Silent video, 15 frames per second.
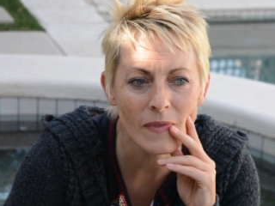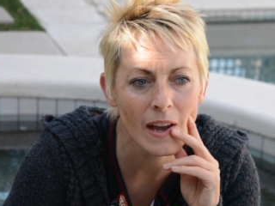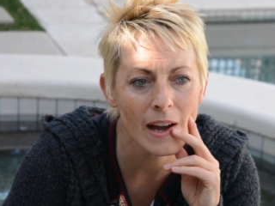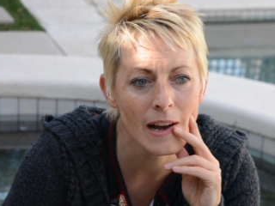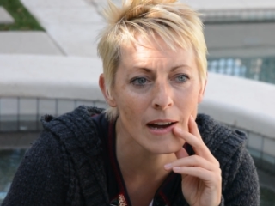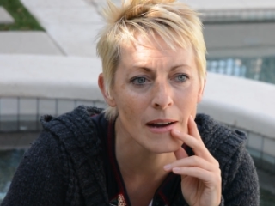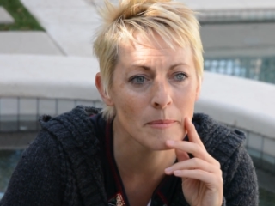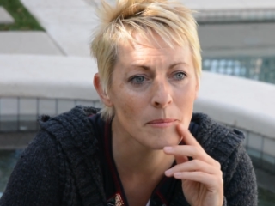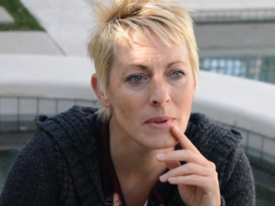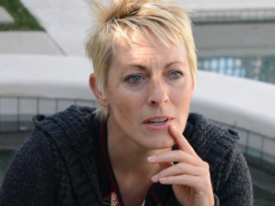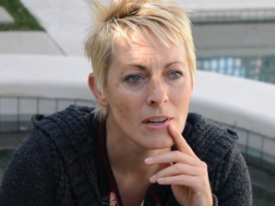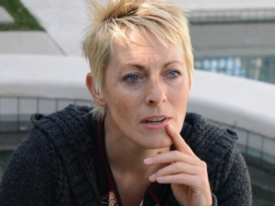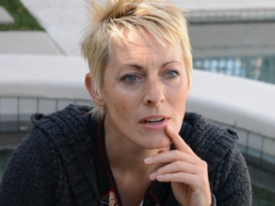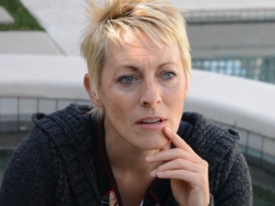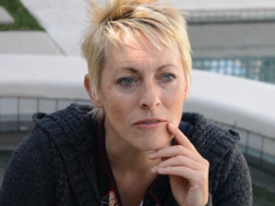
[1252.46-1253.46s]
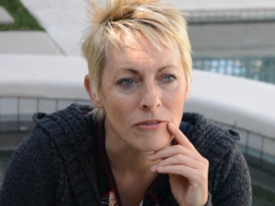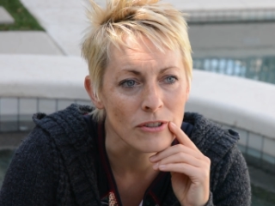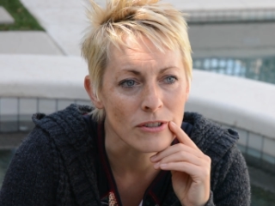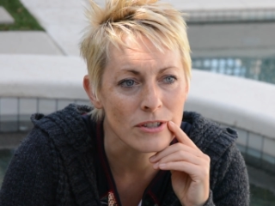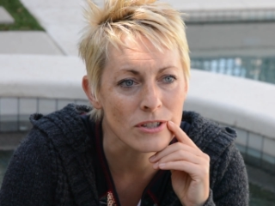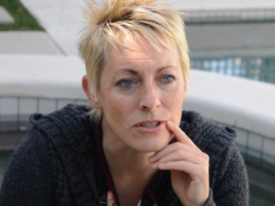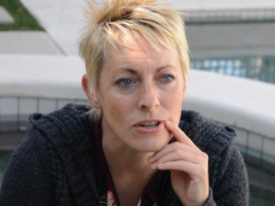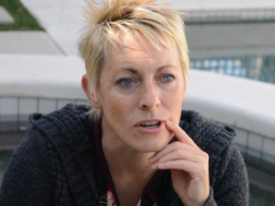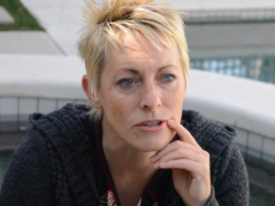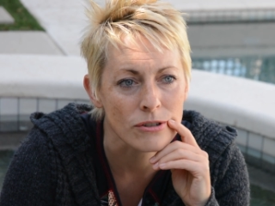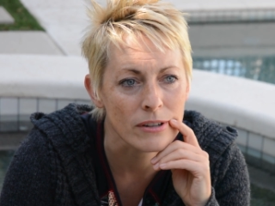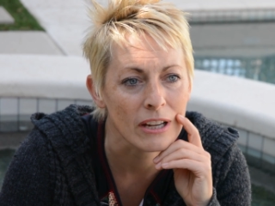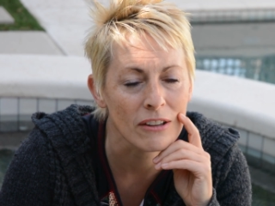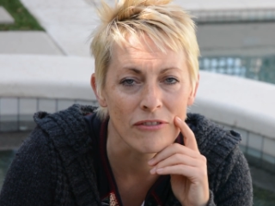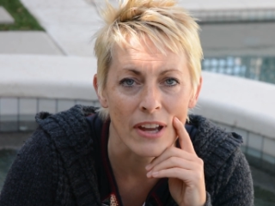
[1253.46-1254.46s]
For Star
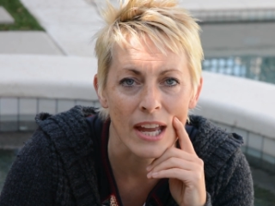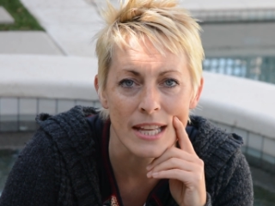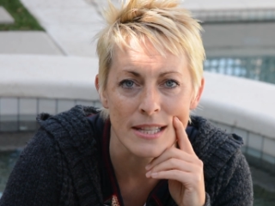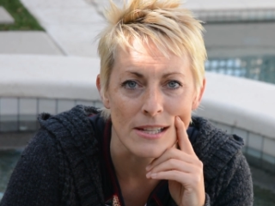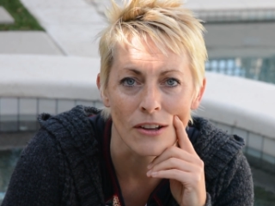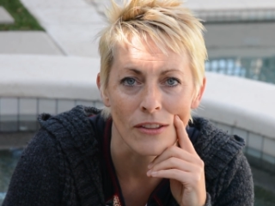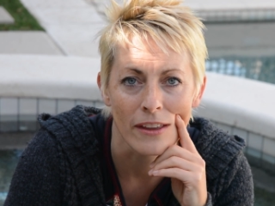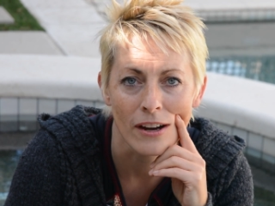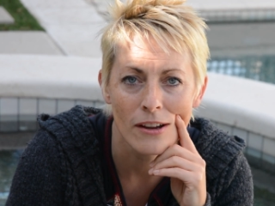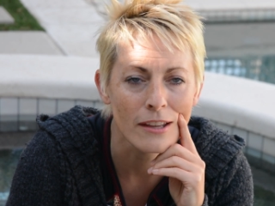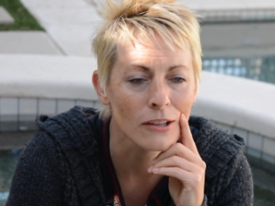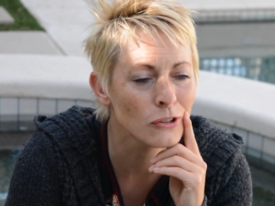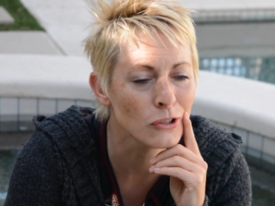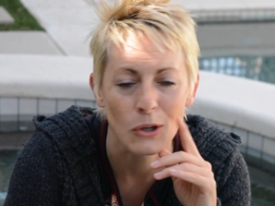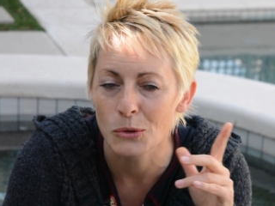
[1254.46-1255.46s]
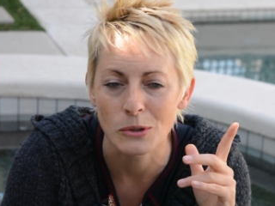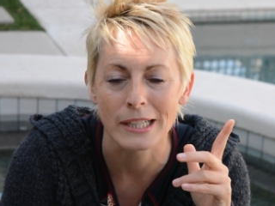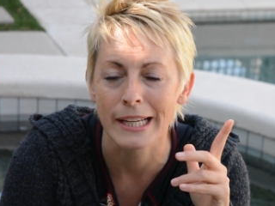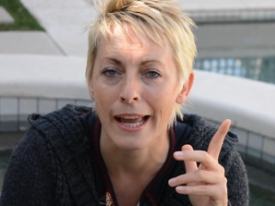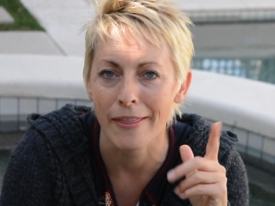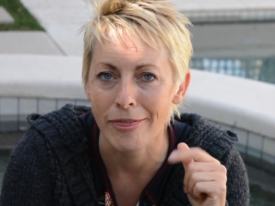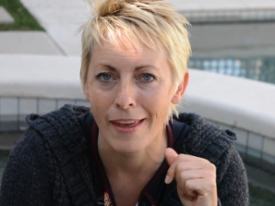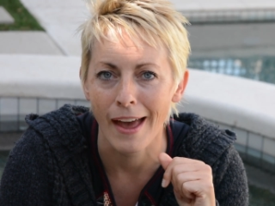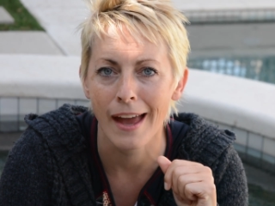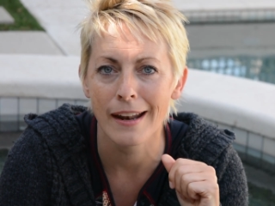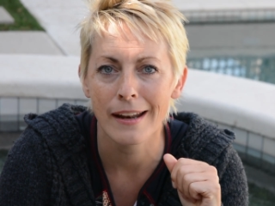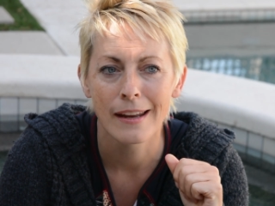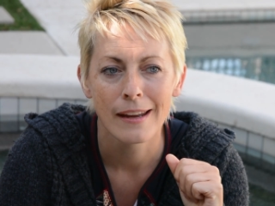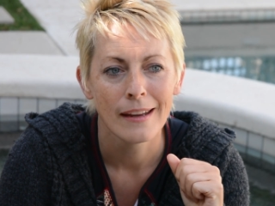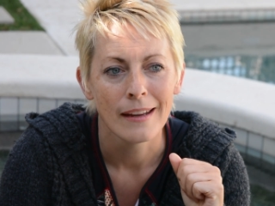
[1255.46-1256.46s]
Trek fans out there, they'll totally get that.